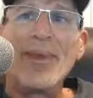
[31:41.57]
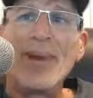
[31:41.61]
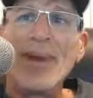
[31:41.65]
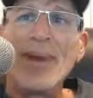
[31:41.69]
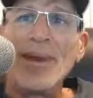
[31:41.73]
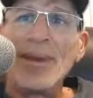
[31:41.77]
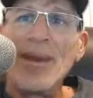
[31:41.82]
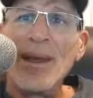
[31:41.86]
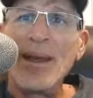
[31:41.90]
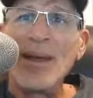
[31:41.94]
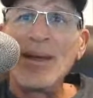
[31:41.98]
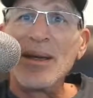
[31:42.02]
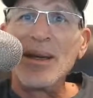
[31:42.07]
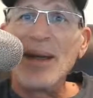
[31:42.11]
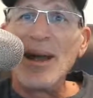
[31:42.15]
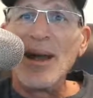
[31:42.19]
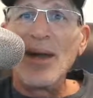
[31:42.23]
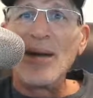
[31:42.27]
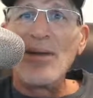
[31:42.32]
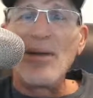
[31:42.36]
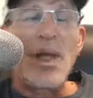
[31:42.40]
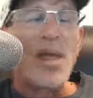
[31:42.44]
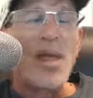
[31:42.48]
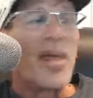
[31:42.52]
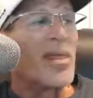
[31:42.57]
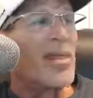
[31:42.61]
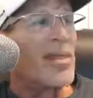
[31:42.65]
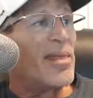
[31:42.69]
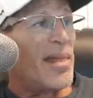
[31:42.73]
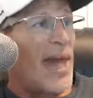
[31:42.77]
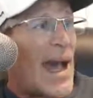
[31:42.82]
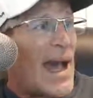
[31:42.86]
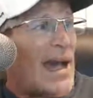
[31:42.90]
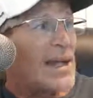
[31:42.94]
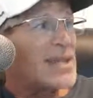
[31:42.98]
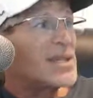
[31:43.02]
There you go.
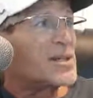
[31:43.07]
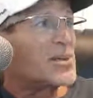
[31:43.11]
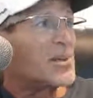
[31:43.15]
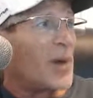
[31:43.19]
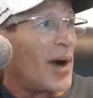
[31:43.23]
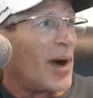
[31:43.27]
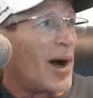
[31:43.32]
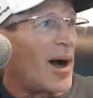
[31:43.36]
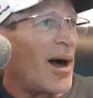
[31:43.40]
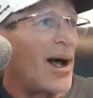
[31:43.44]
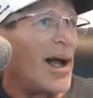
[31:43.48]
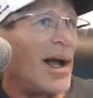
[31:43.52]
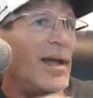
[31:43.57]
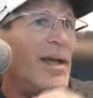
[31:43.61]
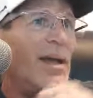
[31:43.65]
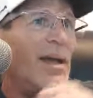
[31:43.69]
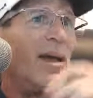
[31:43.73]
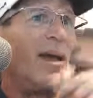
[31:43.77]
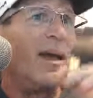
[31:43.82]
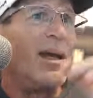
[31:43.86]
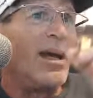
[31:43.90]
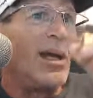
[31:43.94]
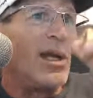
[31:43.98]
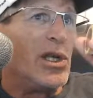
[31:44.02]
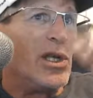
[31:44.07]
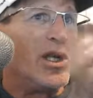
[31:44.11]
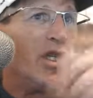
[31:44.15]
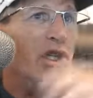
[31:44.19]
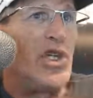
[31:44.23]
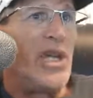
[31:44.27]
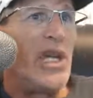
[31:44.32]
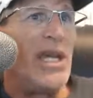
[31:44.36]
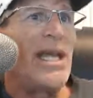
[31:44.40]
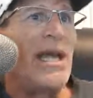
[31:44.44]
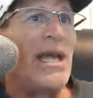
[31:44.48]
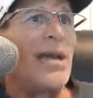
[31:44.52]
That's why
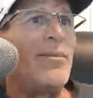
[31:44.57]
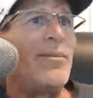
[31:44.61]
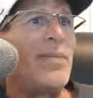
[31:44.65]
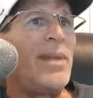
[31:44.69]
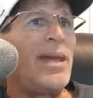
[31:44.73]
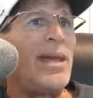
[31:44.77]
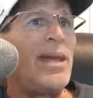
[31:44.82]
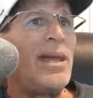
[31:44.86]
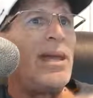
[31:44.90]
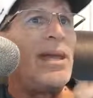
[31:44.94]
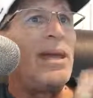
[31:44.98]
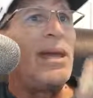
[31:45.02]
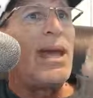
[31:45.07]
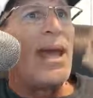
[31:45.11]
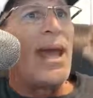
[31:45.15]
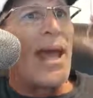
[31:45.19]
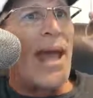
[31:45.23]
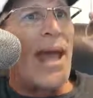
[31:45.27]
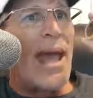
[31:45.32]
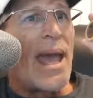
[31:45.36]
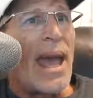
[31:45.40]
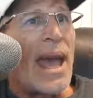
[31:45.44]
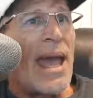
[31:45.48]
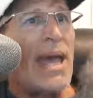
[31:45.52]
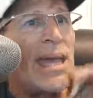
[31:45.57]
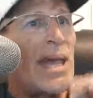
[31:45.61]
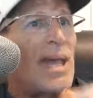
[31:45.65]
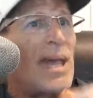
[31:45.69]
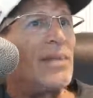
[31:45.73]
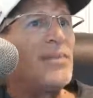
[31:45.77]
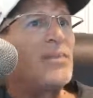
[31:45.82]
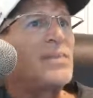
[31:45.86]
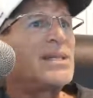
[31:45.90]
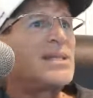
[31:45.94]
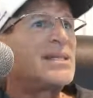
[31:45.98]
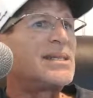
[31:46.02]
GME,
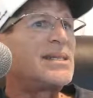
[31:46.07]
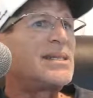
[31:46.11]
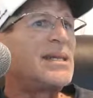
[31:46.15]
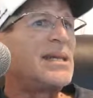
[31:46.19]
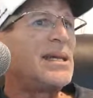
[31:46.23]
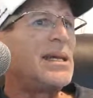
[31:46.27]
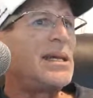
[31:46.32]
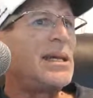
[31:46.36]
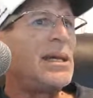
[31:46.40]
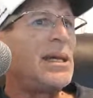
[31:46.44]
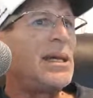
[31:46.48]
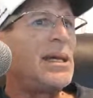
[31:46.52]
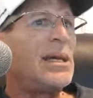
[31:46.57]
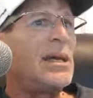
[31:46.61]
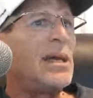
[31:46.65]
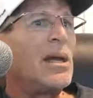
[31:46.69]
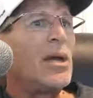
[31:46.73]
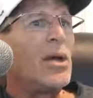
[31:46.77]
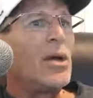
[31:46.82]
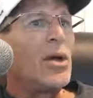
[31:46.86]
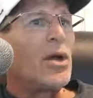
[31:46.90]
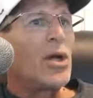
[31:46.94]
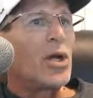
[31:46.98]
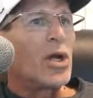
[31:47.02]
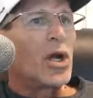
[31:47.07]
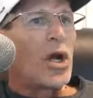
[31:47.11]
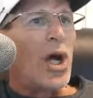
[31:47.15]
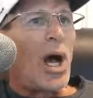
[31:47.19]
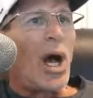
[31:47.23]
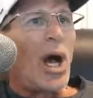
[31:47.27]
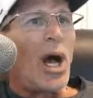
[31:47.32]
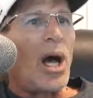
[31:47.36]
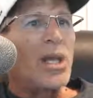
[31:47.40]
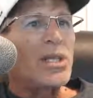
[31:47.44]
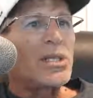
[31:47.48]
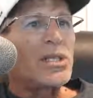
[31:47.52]
AMC,
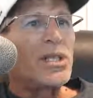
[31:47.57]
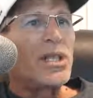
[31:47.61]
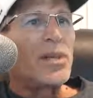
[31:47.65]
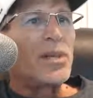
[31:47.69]
KOSS the